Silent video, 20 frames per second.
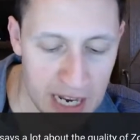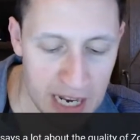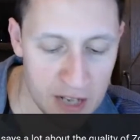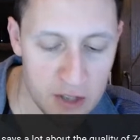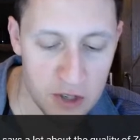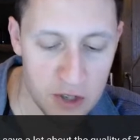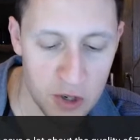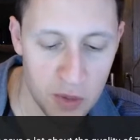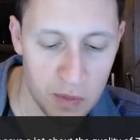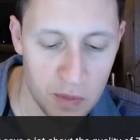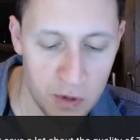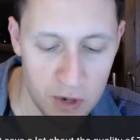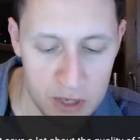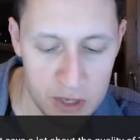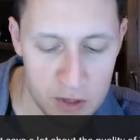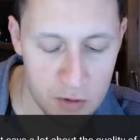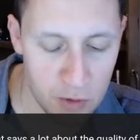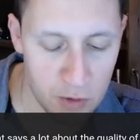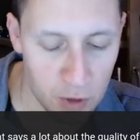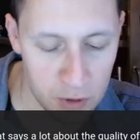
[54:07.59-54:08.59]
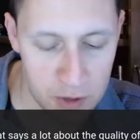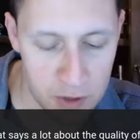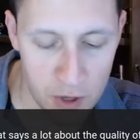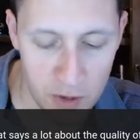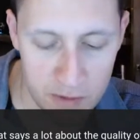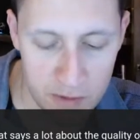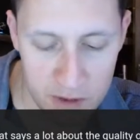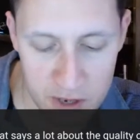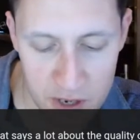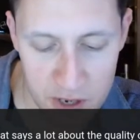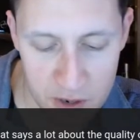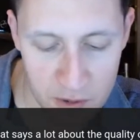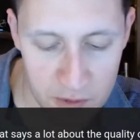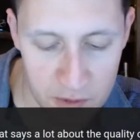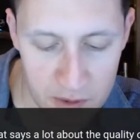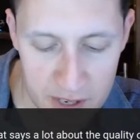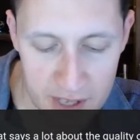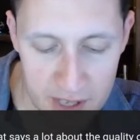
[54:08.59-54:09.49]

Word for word: exuberance rolls over you,